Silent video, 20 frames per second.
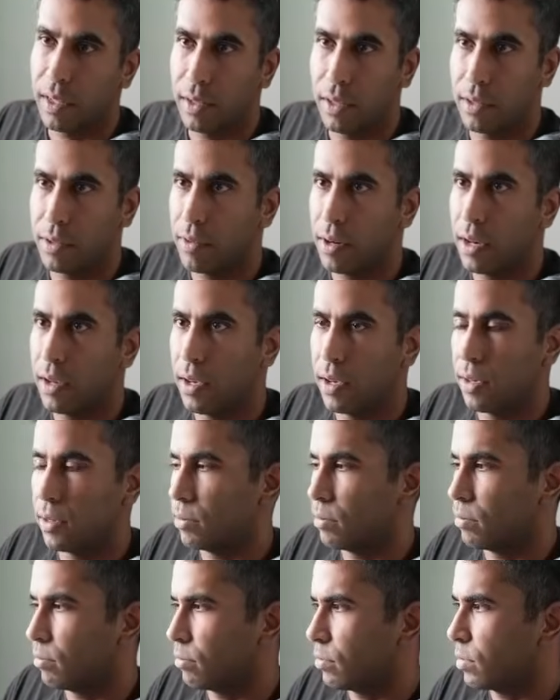Let's try
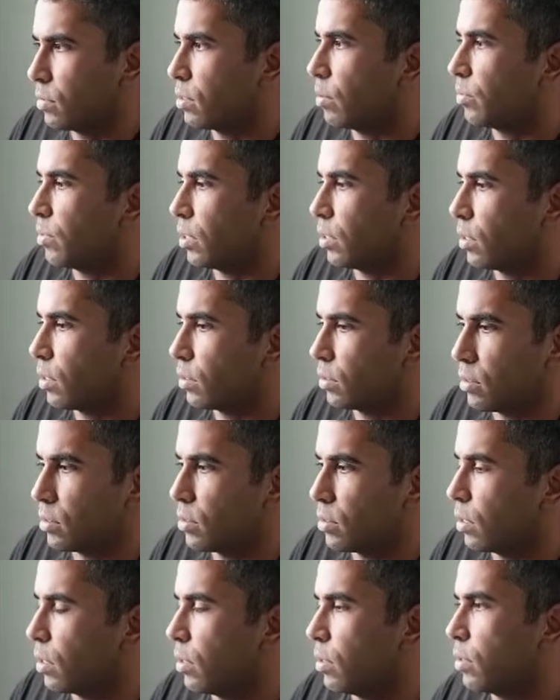out something else
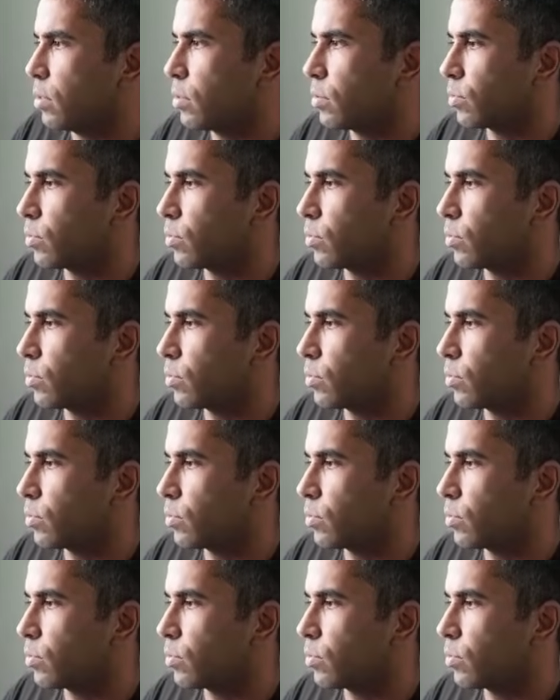instead.